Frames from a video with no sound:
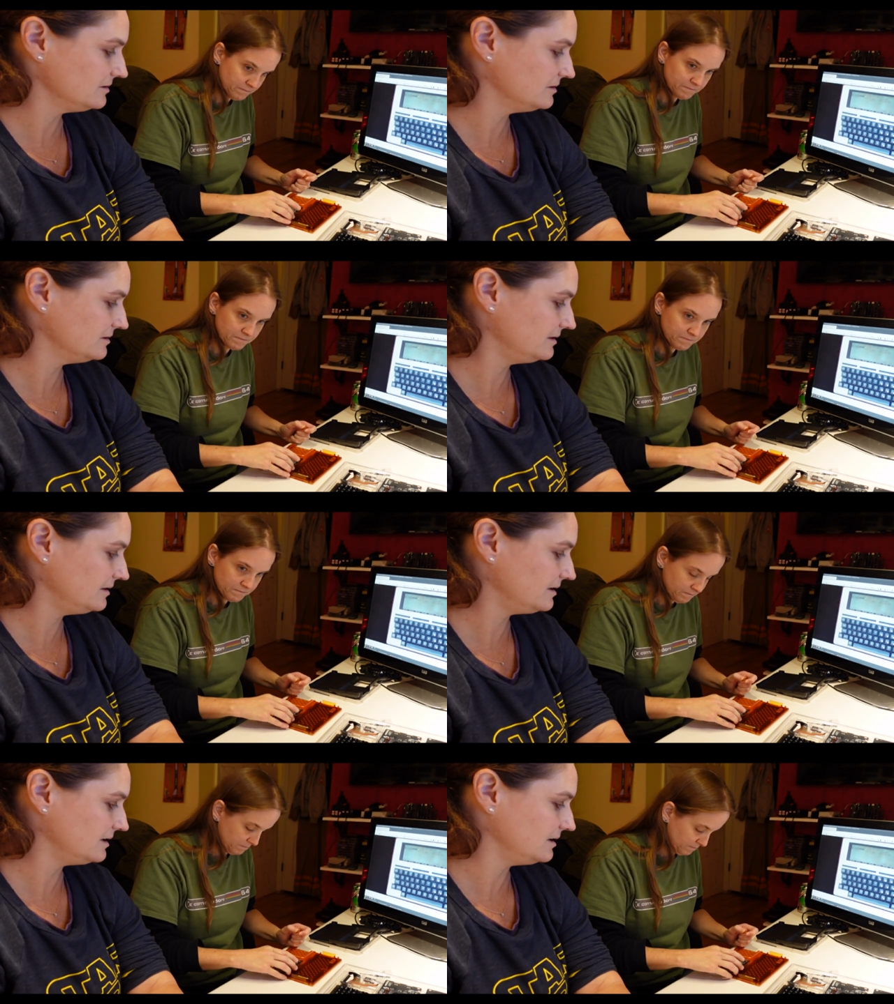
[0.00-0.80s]

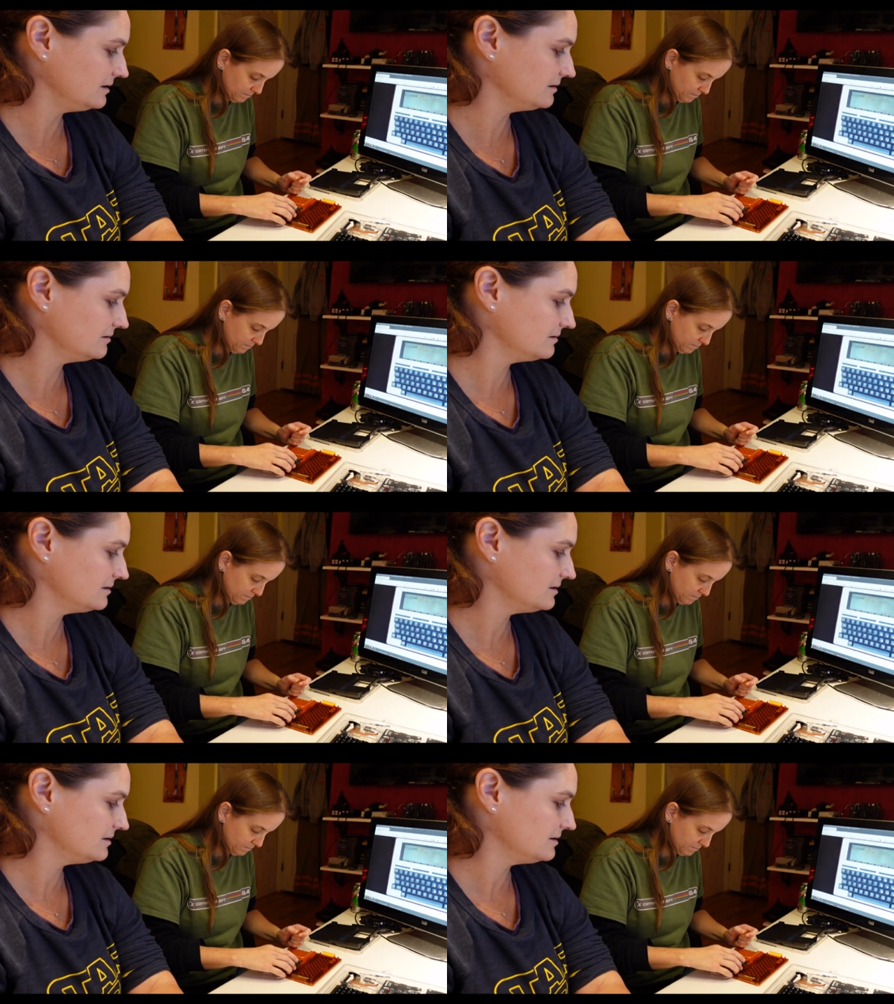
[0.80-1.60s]
Speaker 1: on the
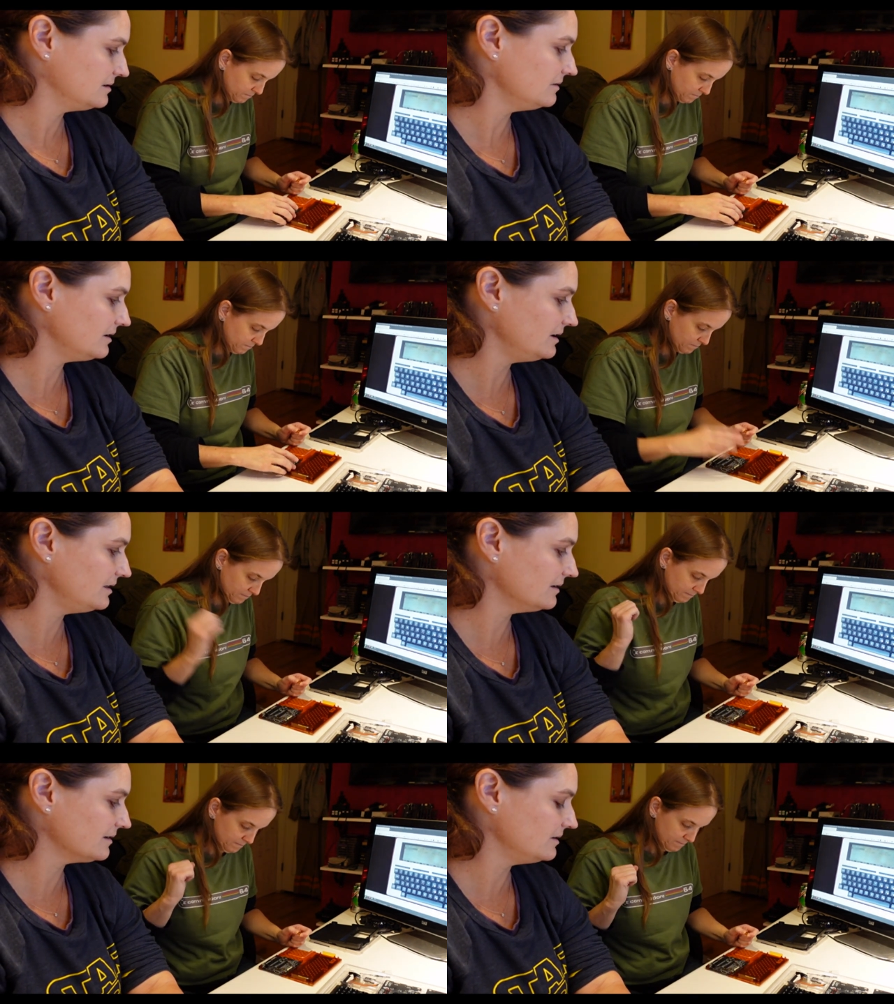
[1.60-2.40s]
thing.
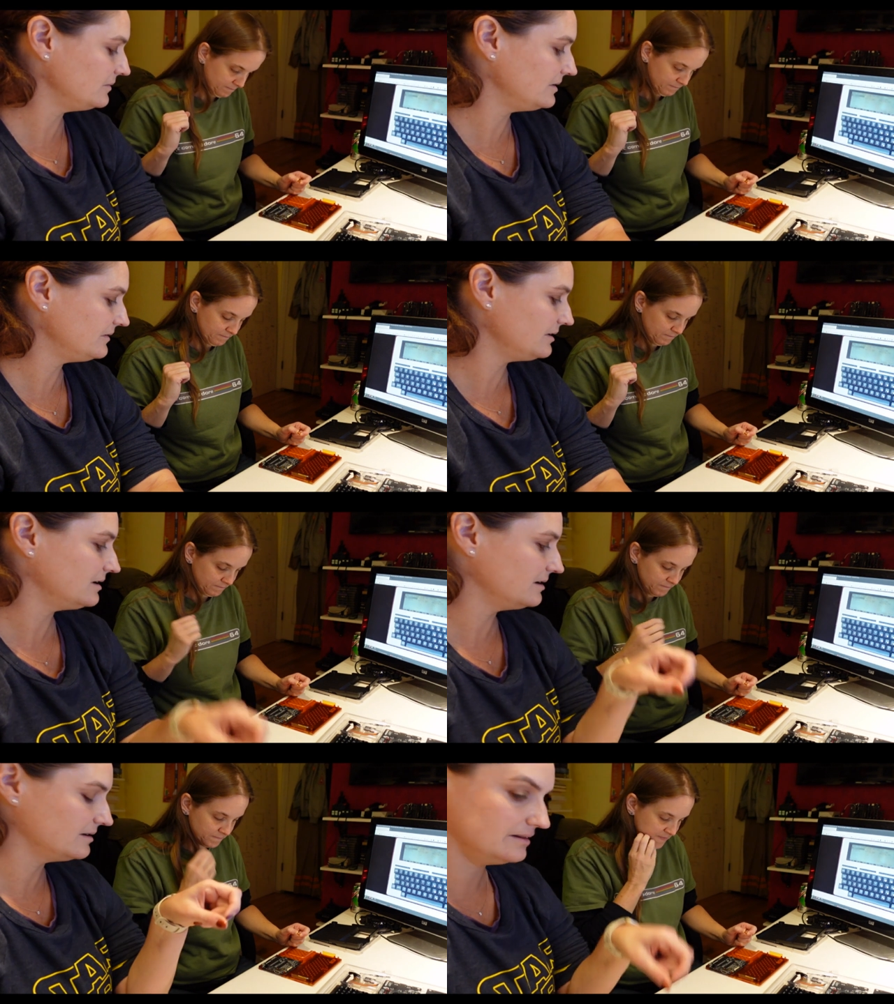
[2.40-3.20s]
Okay, that's kind of what I was
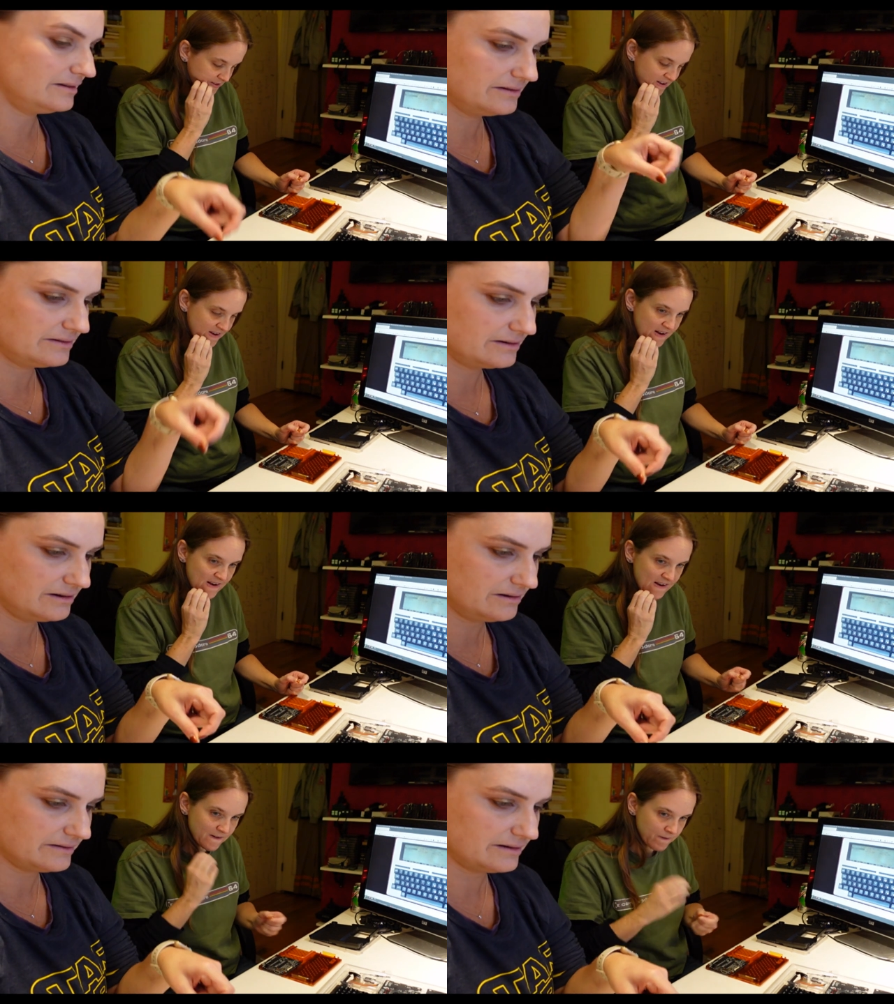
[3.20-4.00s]
thinking, and it, it
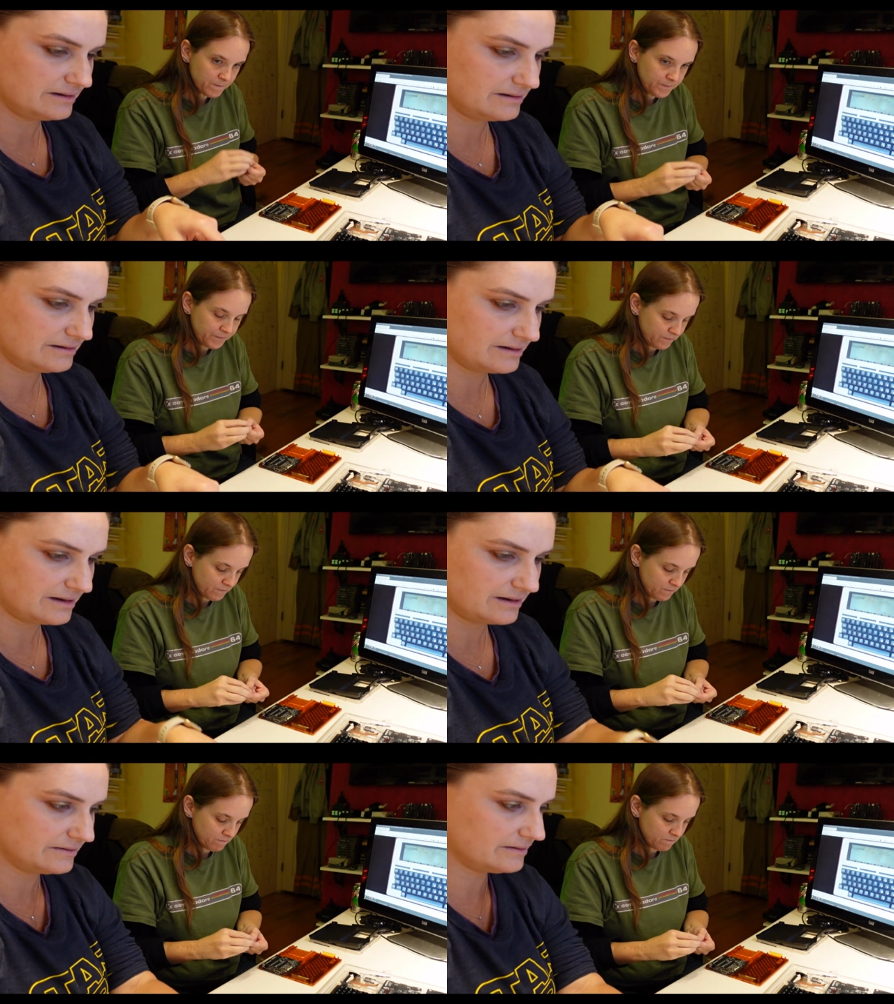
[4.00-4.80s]
secures it,
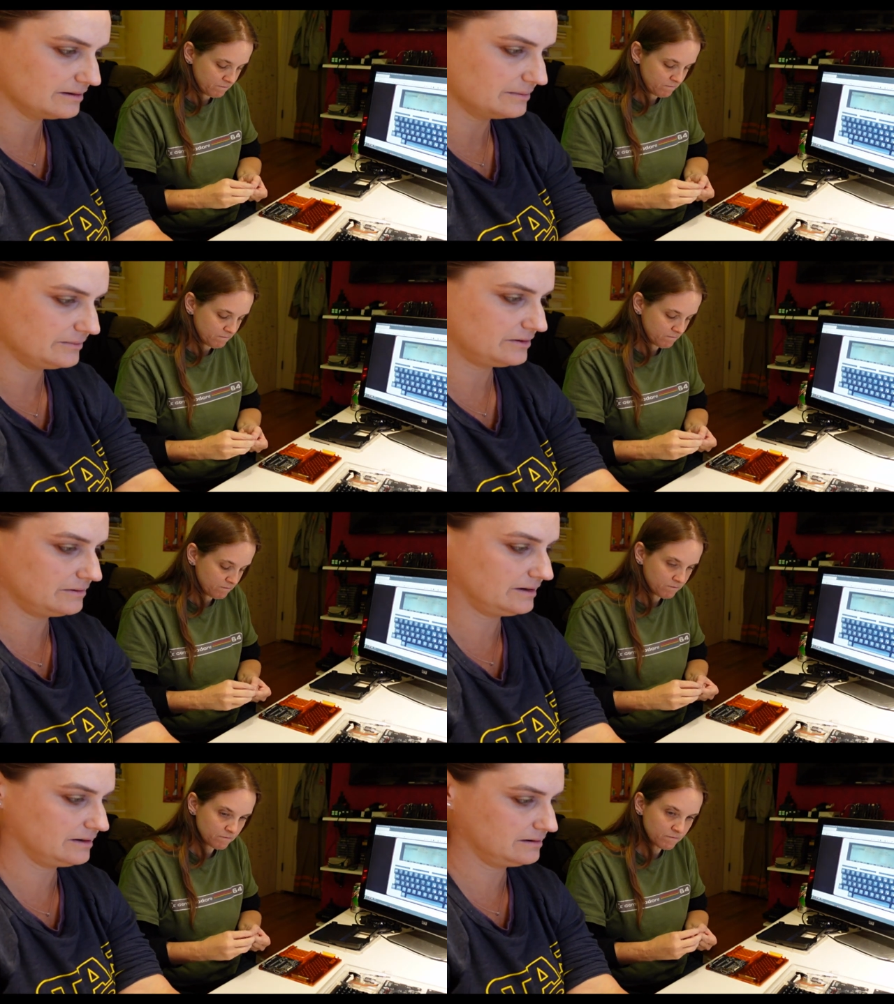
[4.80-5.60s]
I guess. Um,
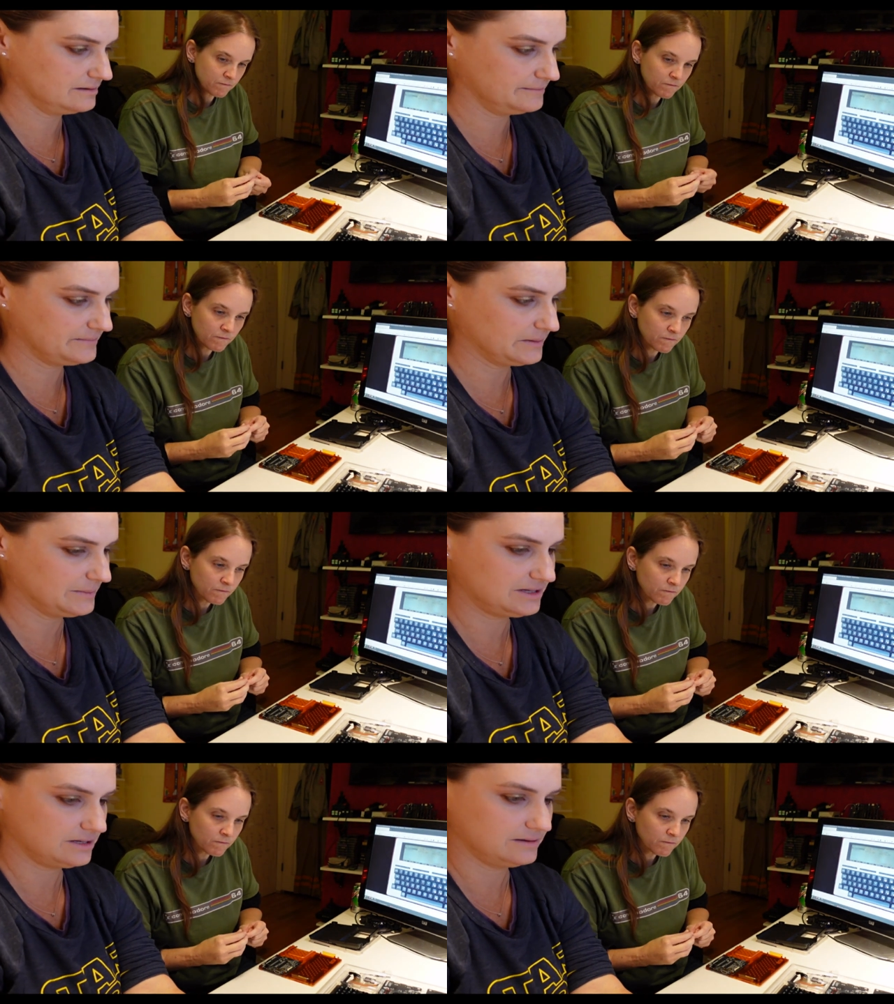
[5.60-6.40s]
so hang on.
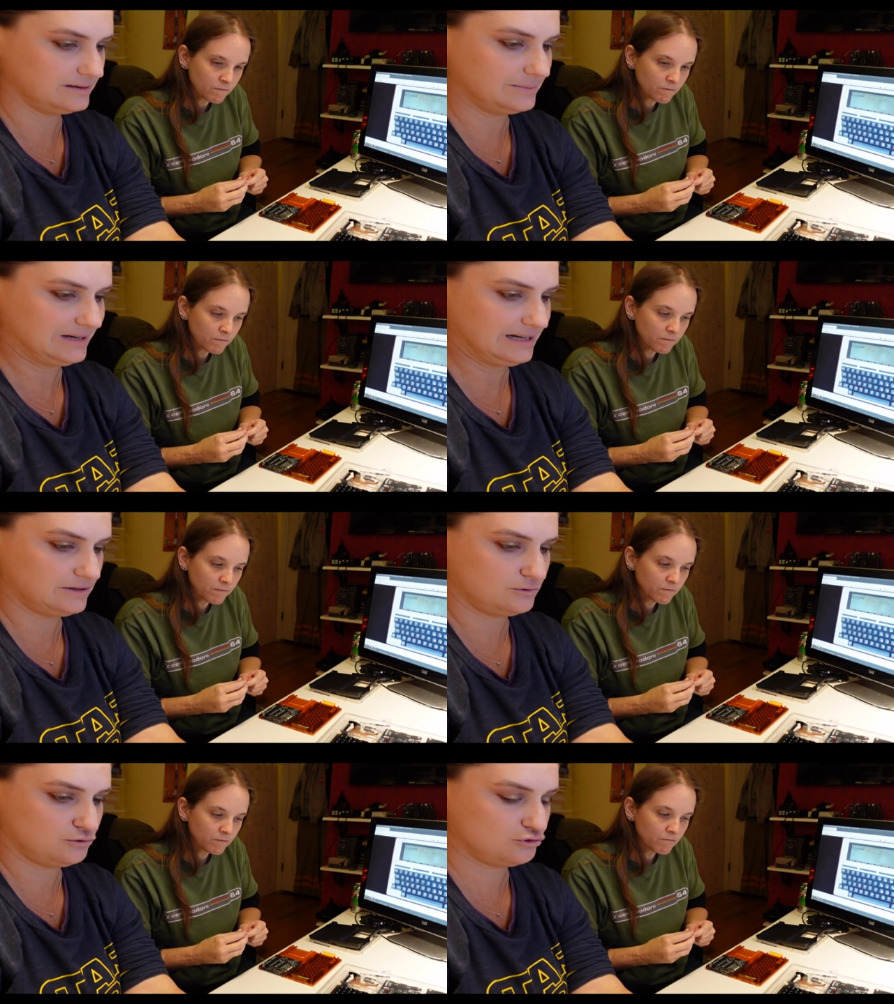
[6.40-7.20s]
Let me turn the
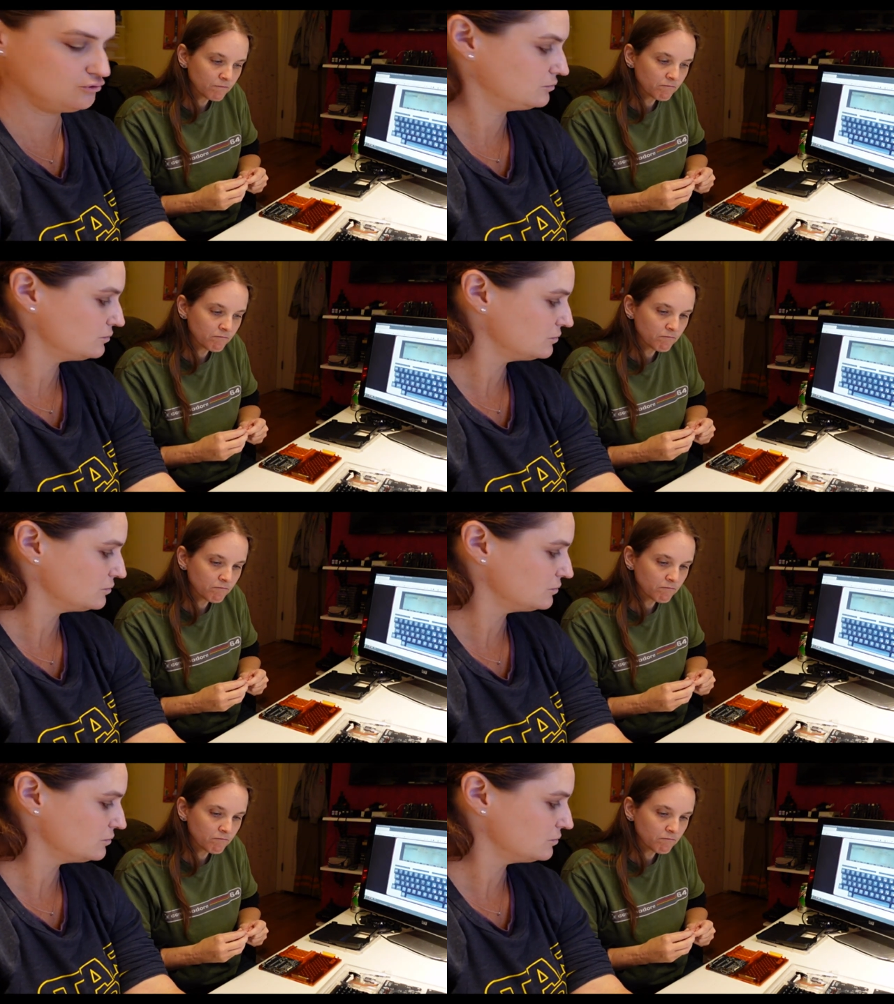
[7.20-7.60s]
page.